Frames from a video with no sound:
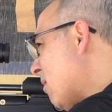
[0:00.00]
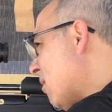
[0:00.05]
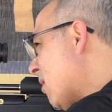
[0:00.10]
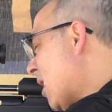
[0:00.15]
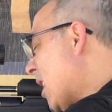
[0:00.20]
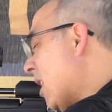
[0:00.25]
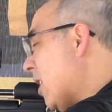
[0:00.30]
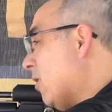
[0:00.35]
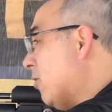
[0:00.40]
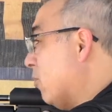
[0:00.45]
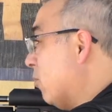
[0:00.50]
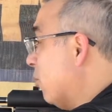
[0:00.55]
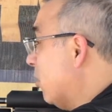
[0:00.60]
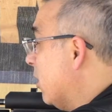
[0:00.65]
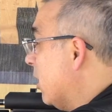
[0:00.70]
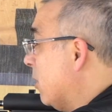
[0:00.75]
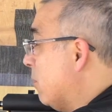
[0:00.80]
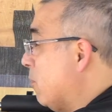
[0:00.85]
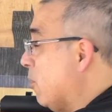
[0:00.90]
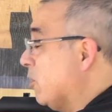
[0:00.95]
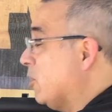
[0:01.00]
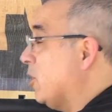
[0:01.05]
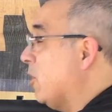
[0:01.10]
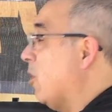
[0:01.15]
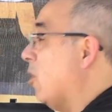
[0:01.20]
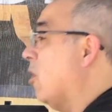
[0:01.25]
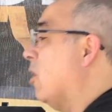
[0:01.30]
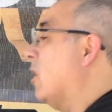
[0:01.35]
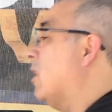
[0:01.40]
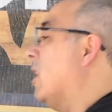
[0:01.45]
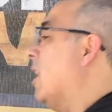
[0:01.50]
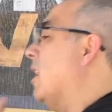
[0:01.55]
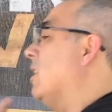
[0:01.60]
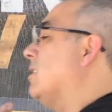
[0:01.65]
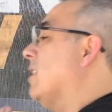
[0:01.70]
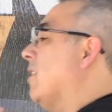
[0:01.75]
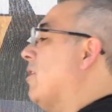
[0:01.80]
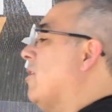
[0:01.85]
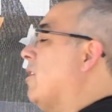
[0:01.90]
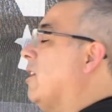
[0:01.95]
Yeah, it's really pushing hard,
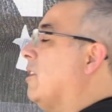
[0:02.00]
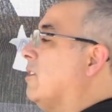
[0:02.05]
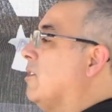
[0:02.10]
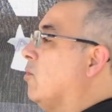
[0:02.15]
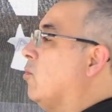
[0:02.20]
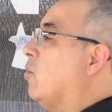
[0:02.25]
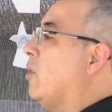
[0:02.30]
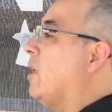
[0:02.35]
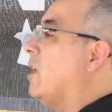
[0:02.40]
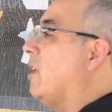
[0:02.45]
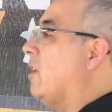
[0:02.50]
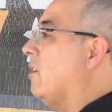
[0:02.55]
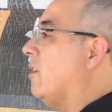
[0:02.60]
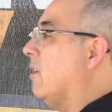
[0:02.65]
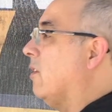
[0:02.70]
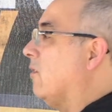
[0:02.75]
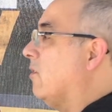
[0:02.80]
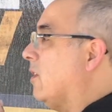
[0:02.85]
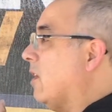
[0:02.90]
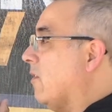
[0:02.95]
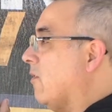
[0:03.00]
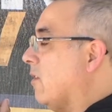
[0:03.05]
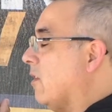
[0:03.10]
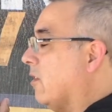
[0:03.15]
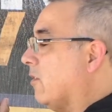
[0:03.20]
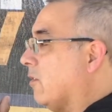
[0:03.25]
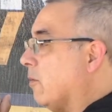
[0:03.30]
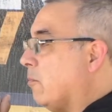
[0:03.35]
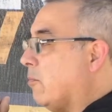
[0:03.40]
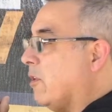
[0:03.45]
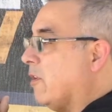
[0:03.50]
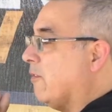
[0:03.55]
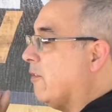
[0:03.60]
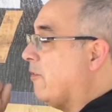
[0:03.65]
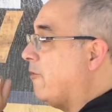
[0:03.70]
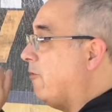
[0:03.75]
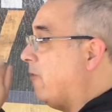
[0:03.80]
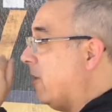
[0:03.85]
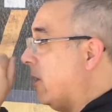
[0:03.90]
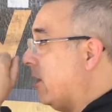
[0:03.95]
guys. I think the wind is giving us a bit of a
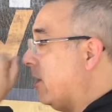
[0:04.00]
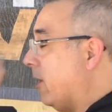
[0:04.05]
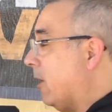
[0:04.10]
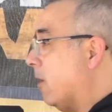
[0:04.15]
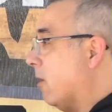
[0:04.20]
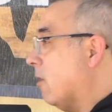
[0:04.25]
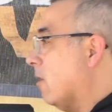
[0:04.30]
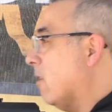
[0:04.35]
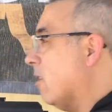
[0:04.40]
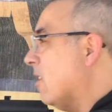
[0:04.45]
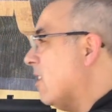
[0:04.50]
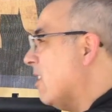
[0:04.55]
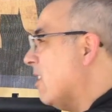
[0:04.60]
fit here.